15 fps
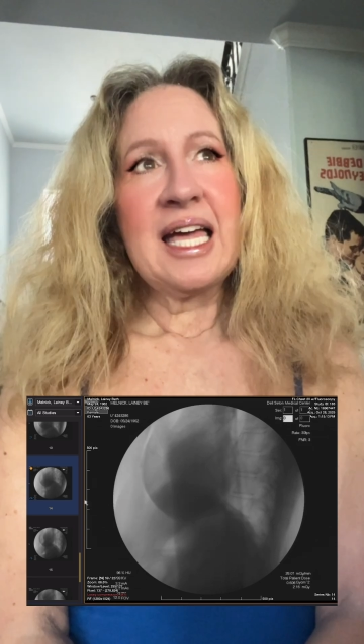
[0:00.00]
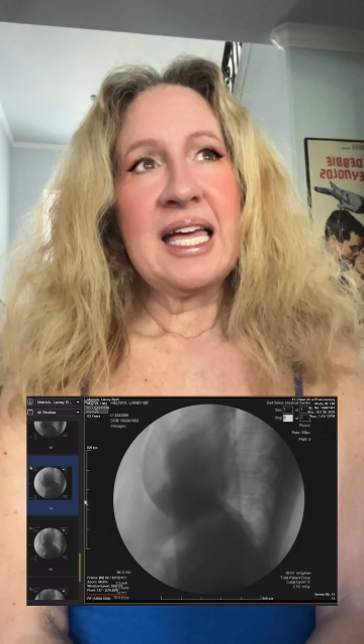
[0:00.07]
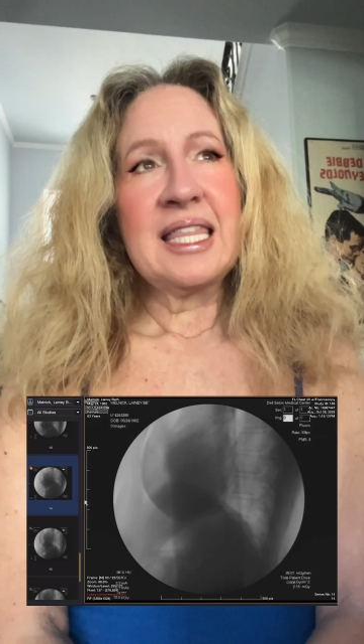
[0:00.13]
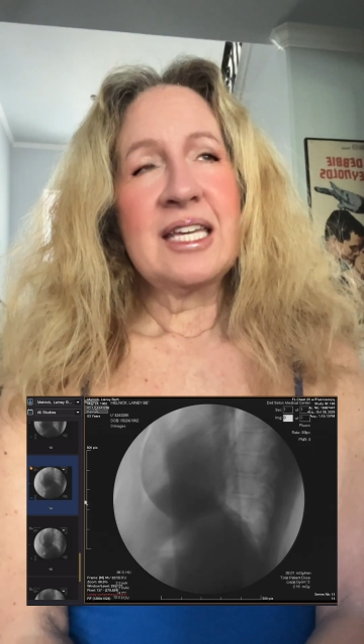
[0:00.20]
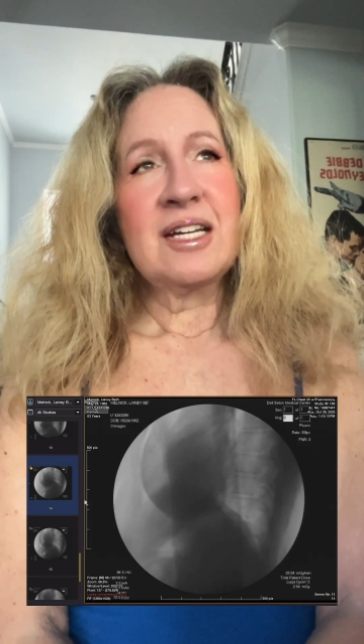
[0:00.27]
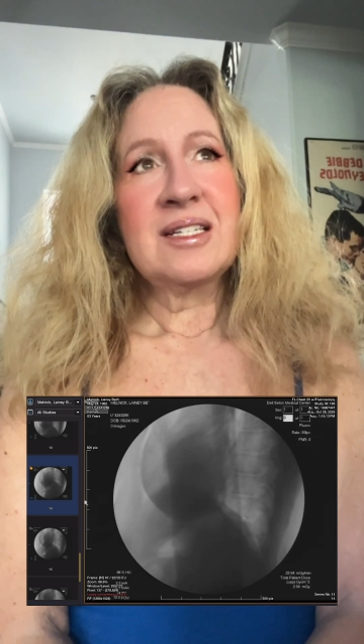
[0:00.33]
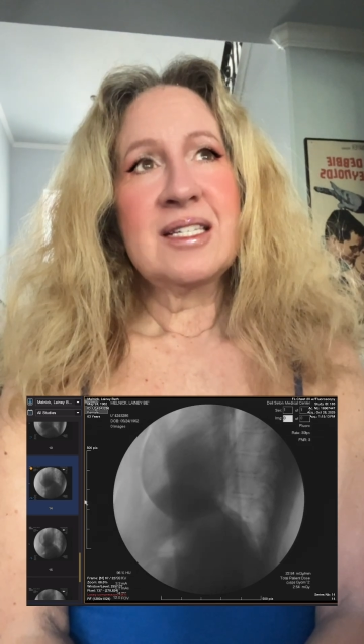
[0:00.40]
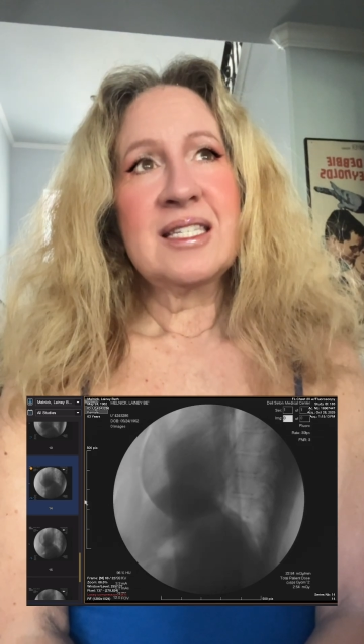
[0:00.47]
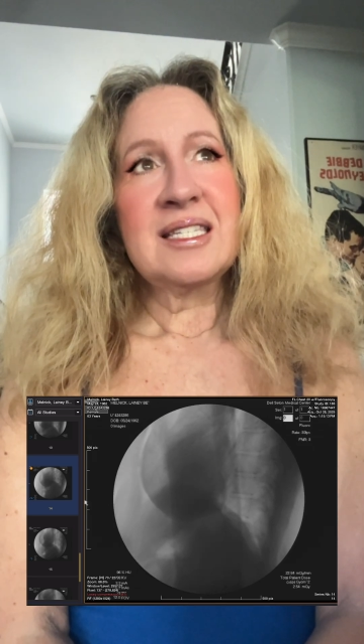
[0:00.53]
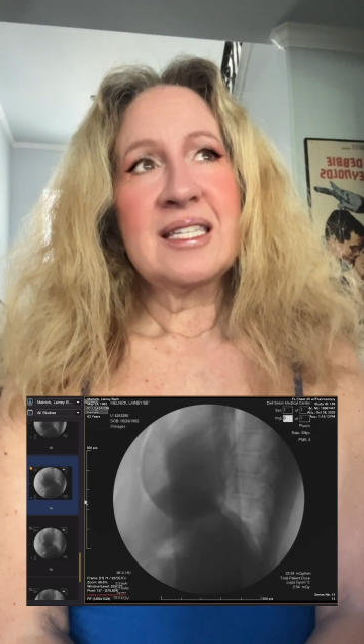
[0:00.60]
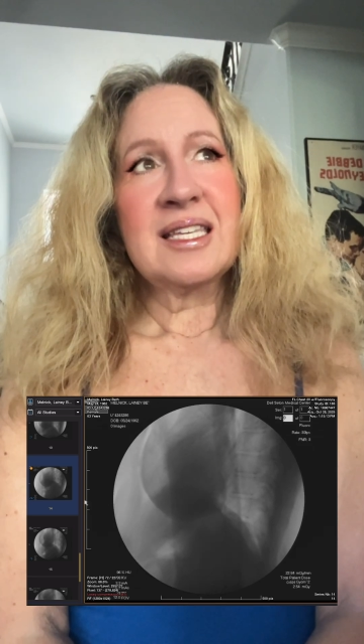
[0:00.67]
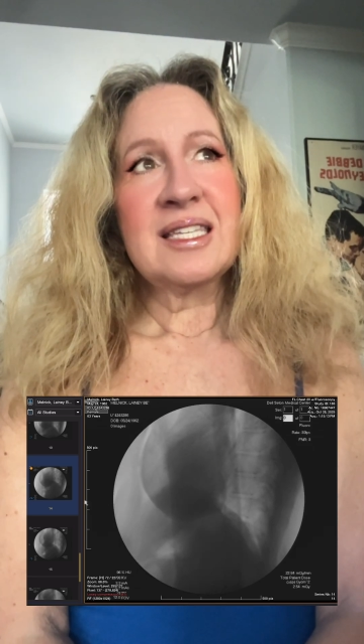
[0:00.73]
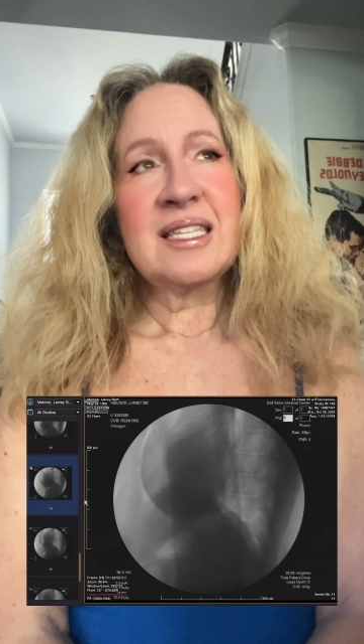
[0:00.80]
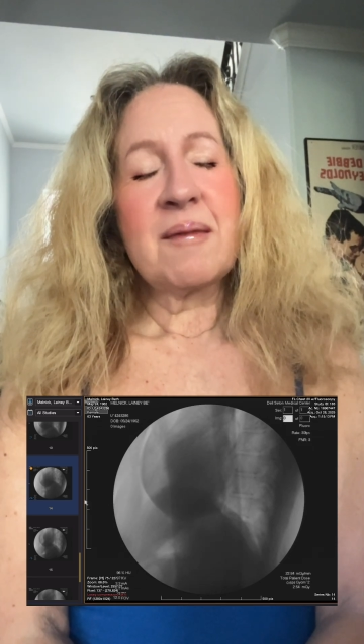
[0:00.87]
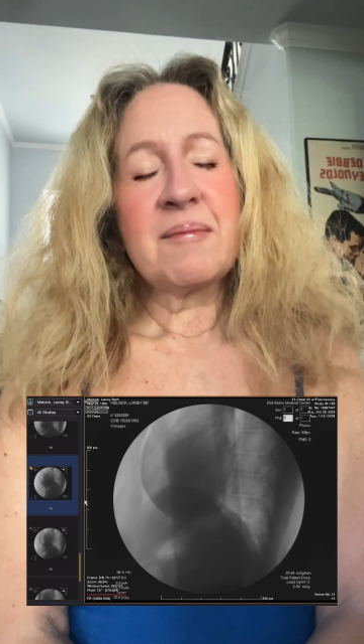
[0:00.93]
There's
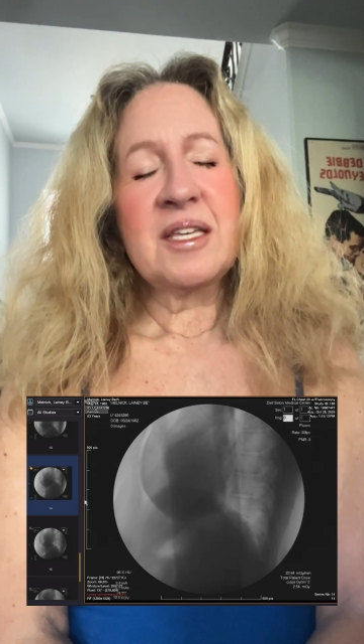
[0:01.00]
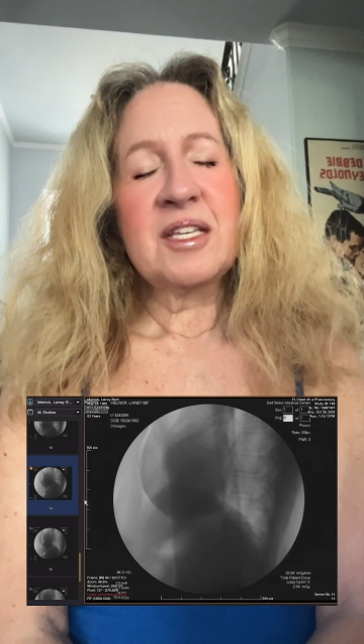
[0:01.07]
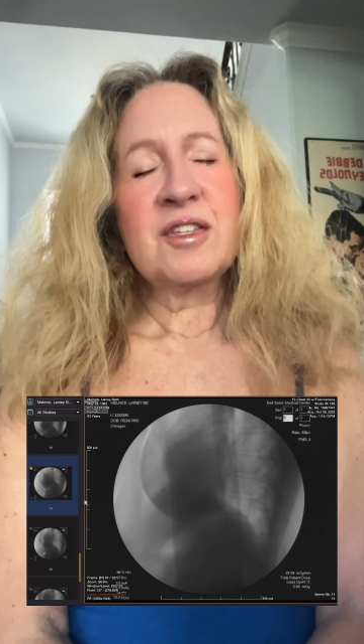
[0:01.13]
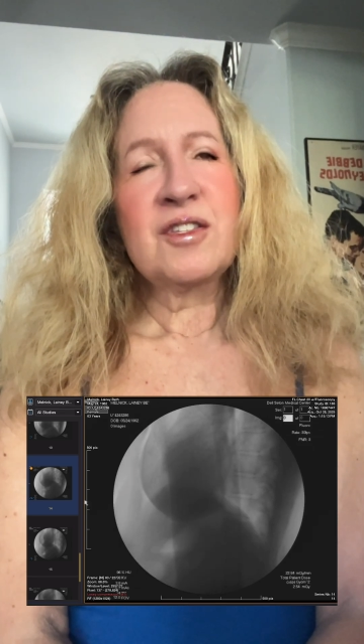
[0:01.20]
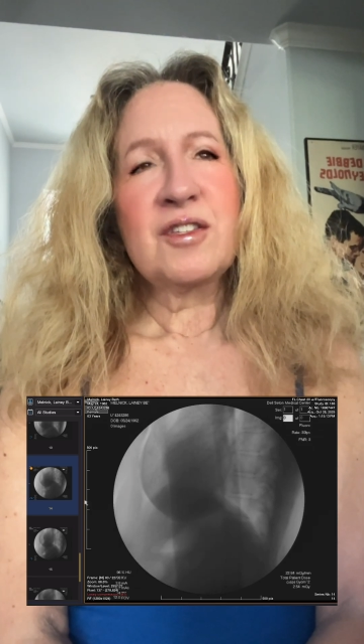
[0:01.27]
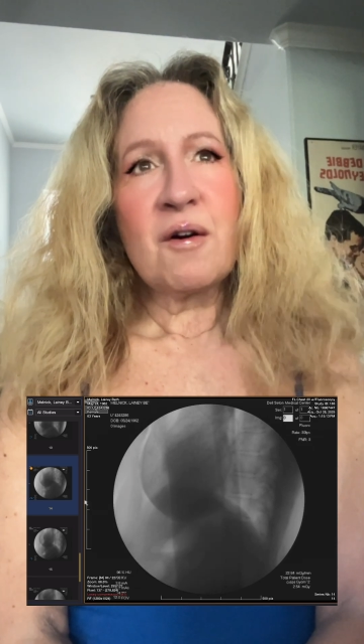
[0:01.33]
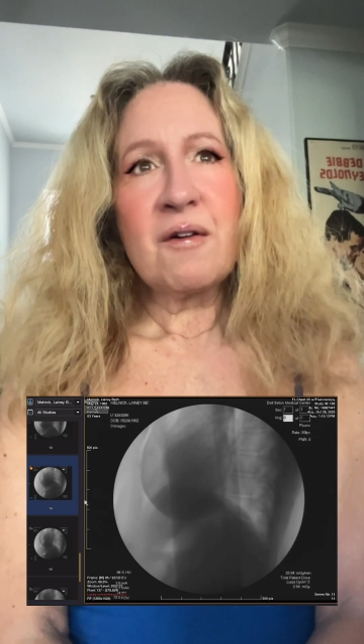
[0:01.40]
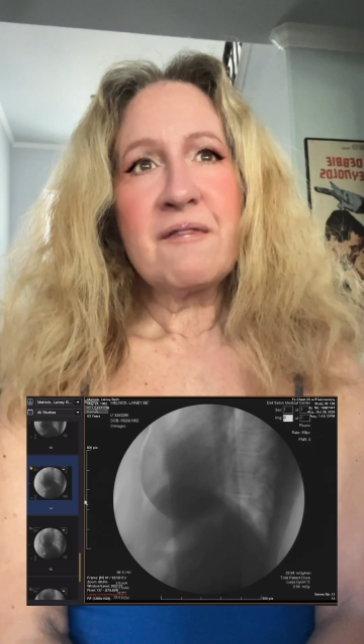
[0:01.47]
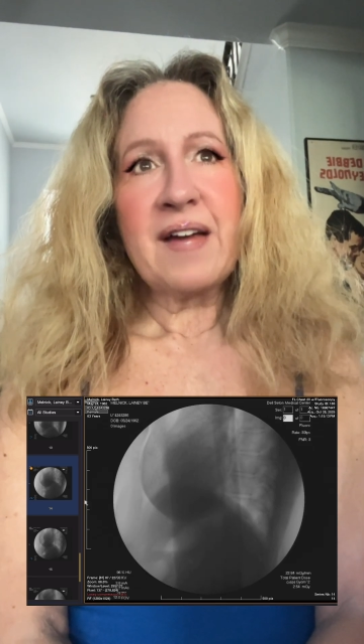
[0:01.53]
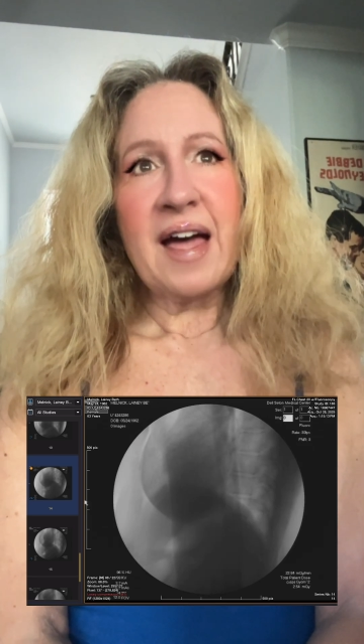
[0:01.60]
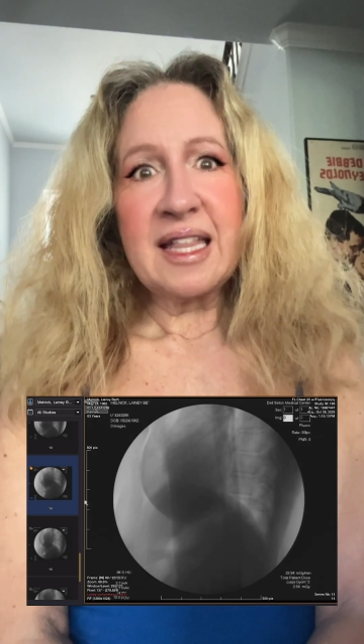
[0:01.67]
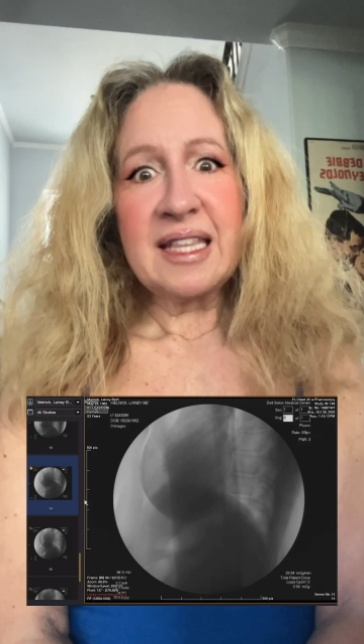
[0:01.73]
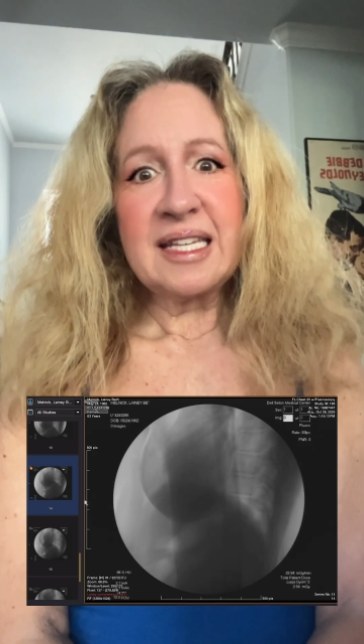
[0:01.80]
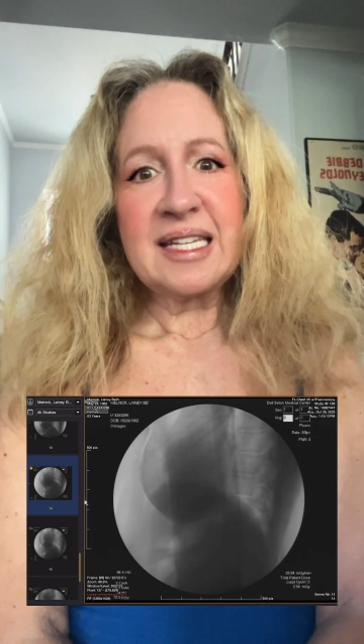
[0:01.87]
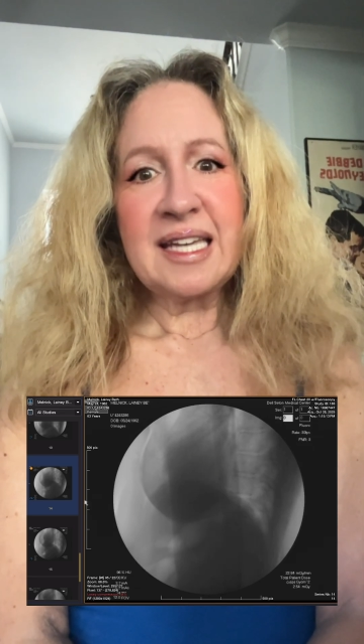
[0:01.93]
something so
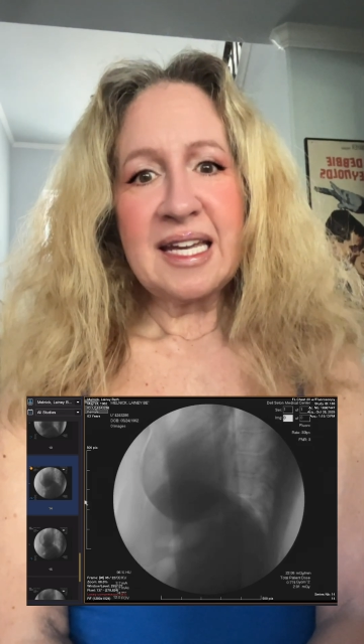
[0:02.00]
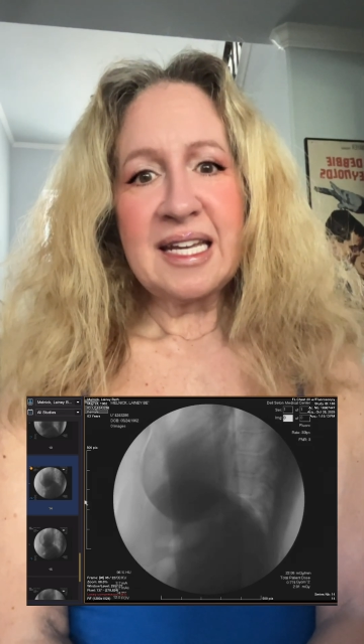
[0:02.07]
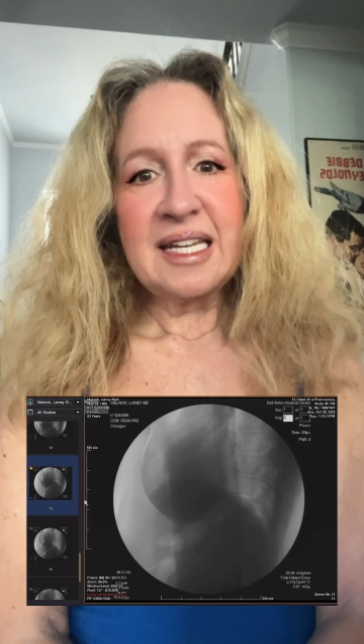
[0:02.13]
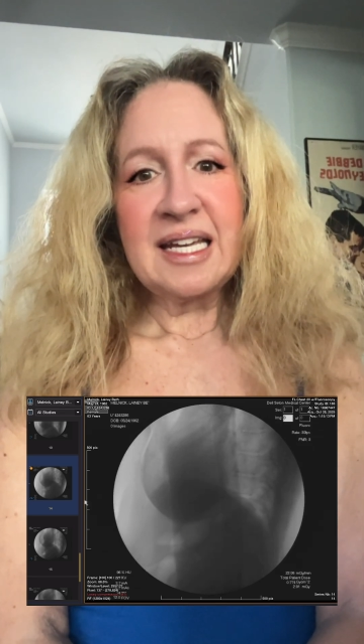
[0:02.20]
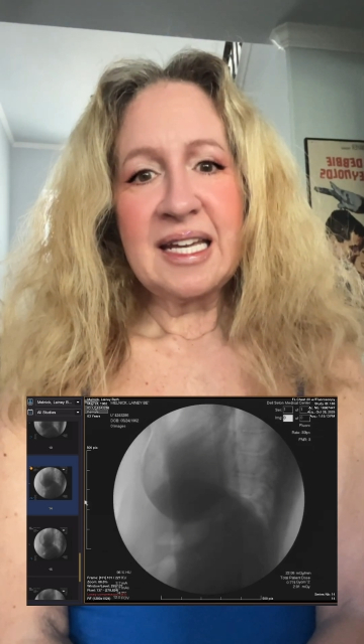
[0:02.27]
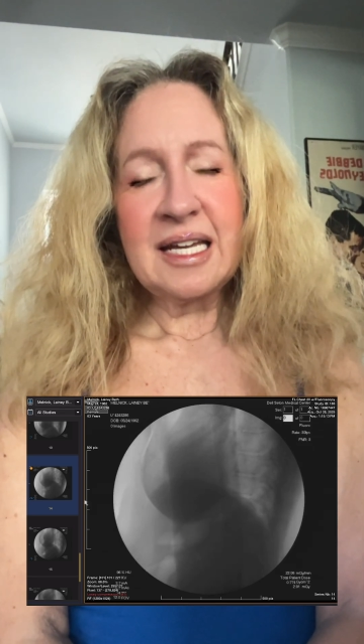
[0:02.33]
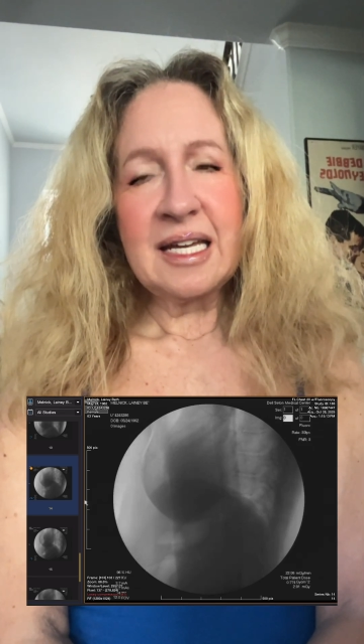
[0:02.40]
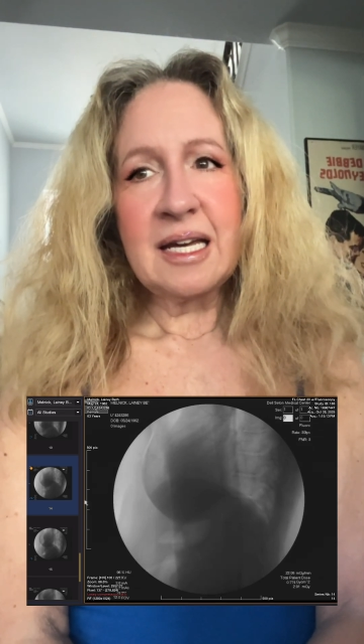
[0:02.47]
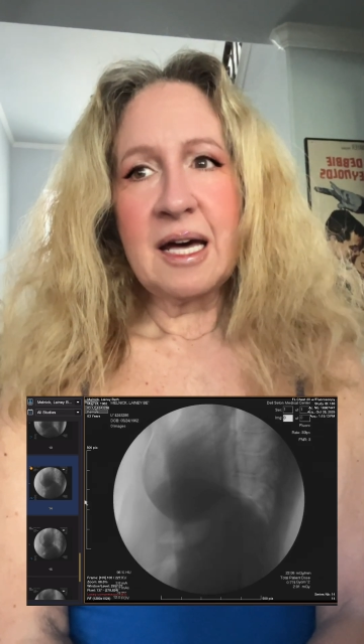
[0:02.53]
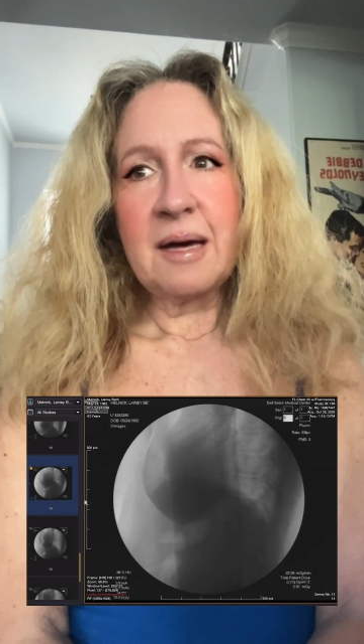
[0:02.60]
validating